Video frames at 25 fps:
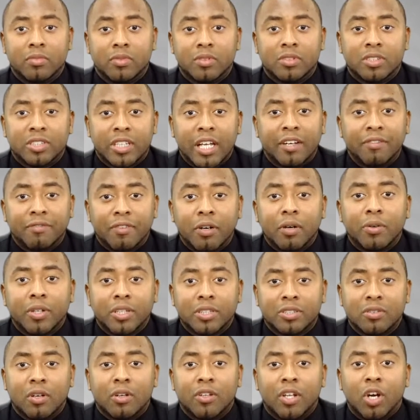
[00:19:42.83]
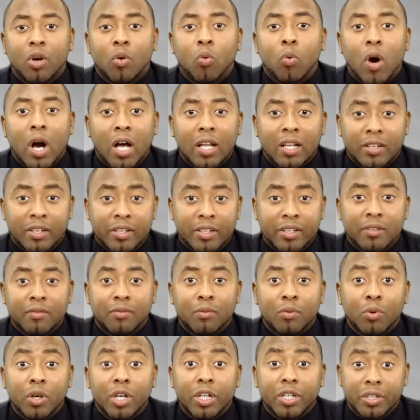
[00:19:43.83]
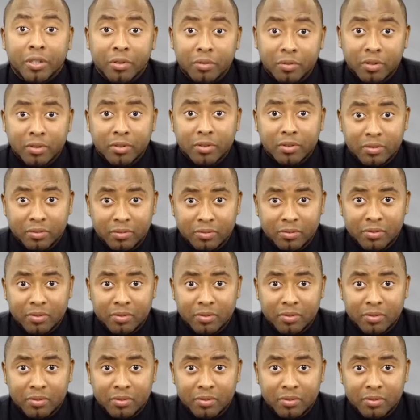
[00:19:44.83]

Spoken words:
Stay focused on the quality of what you do.